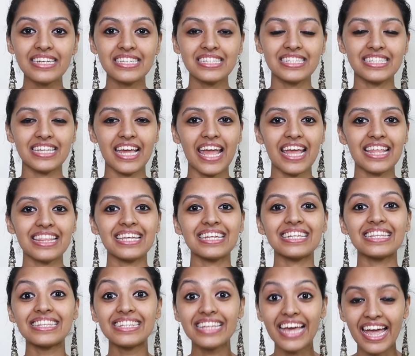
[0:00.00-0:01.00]
is saying
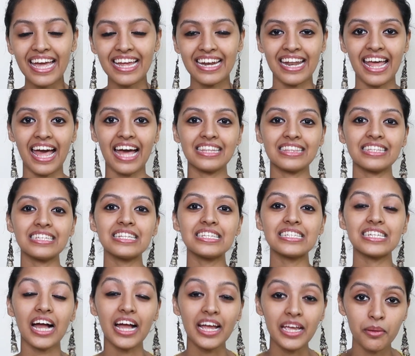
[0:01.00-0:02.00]
that then at the
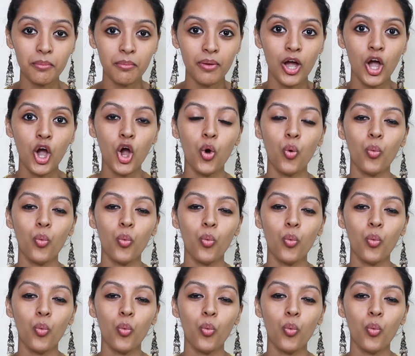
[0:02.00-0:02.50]
time